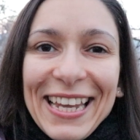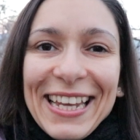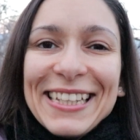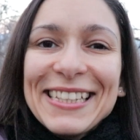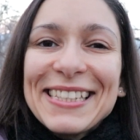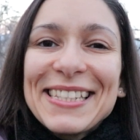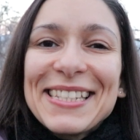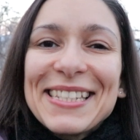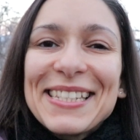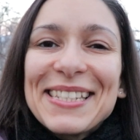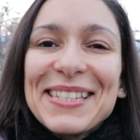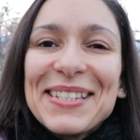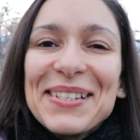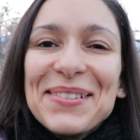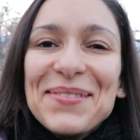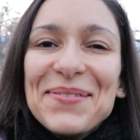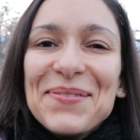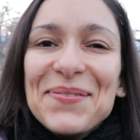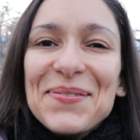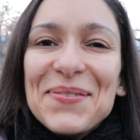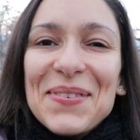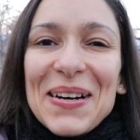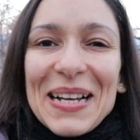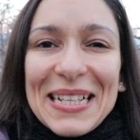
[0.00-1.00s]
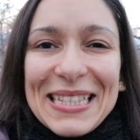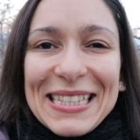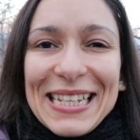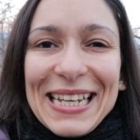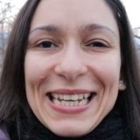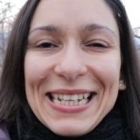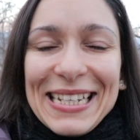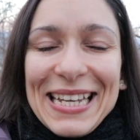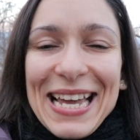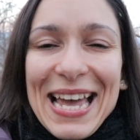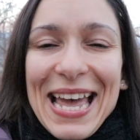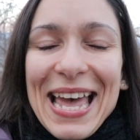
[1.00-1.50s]
It's
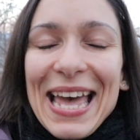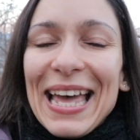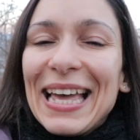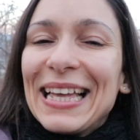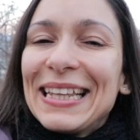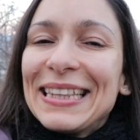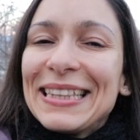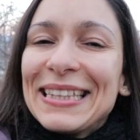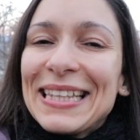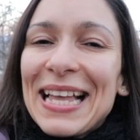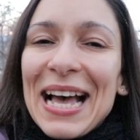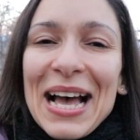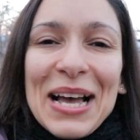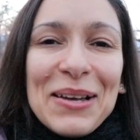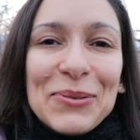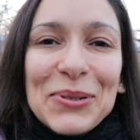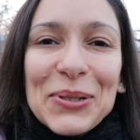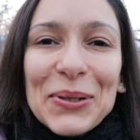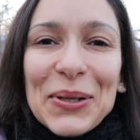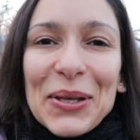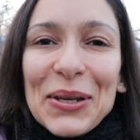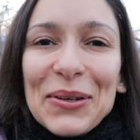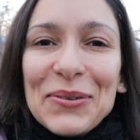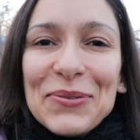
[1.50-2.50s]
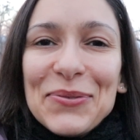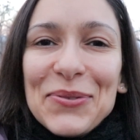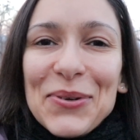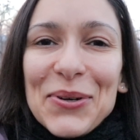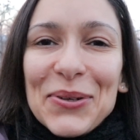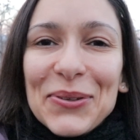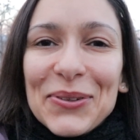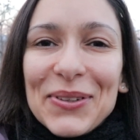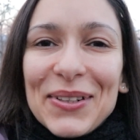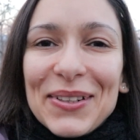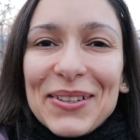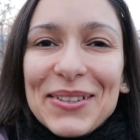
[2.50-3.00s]
Monday and I'm looking
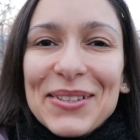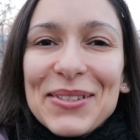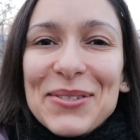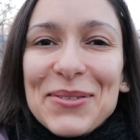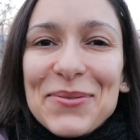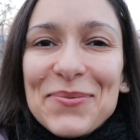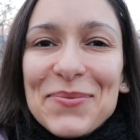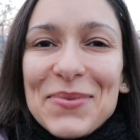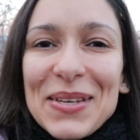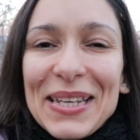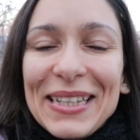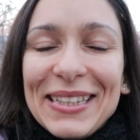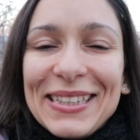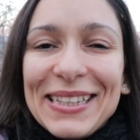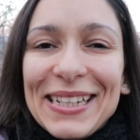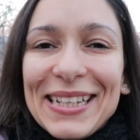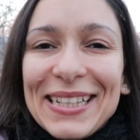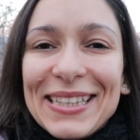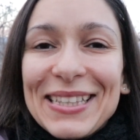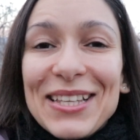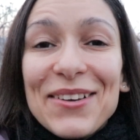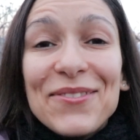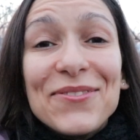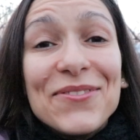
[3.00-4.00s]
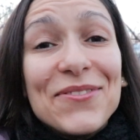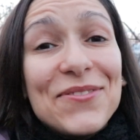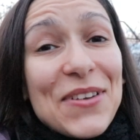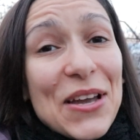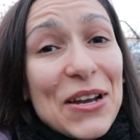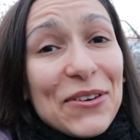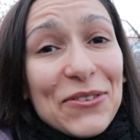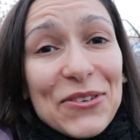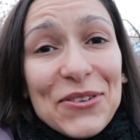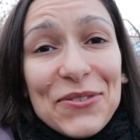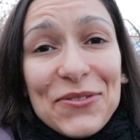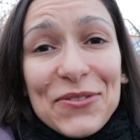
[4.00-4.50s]
forward to meeting the
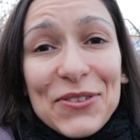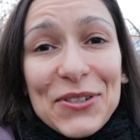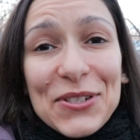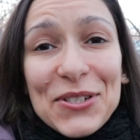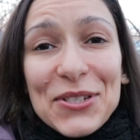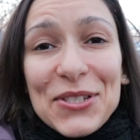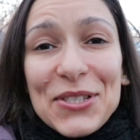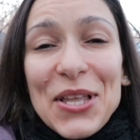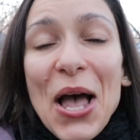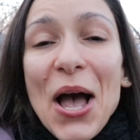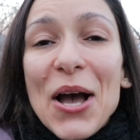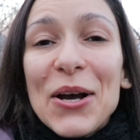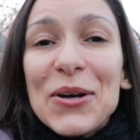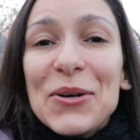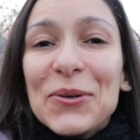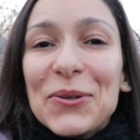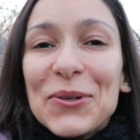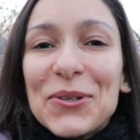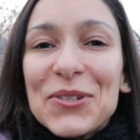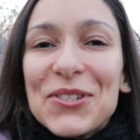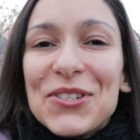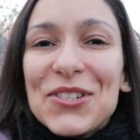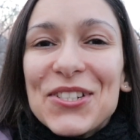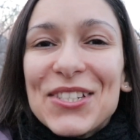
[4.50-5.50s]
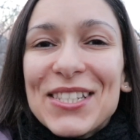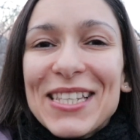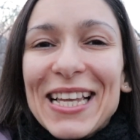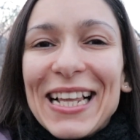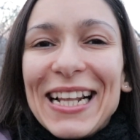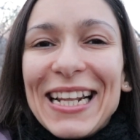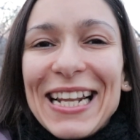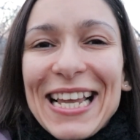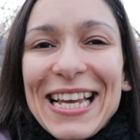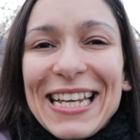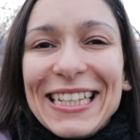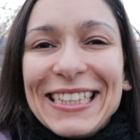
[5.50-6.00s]
very first gorgeous
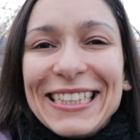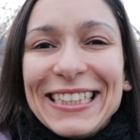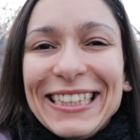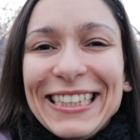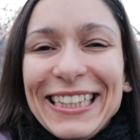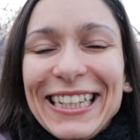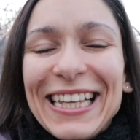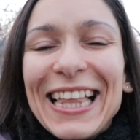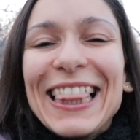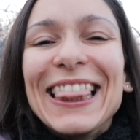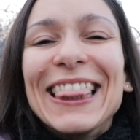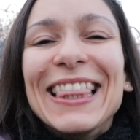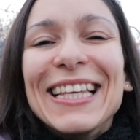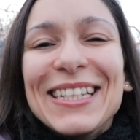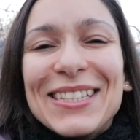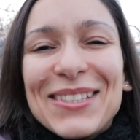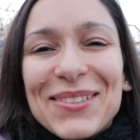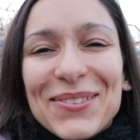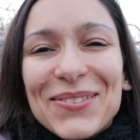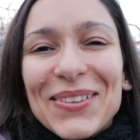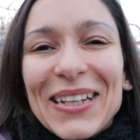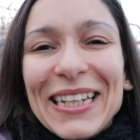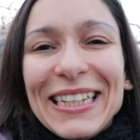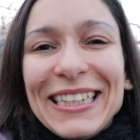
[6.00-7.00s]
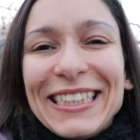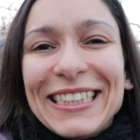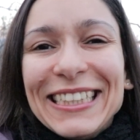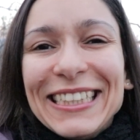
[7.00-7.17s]
lady this week.